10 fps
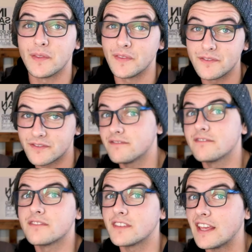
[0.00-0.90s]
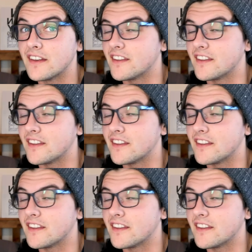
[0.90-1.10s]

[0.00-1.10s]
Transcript: on the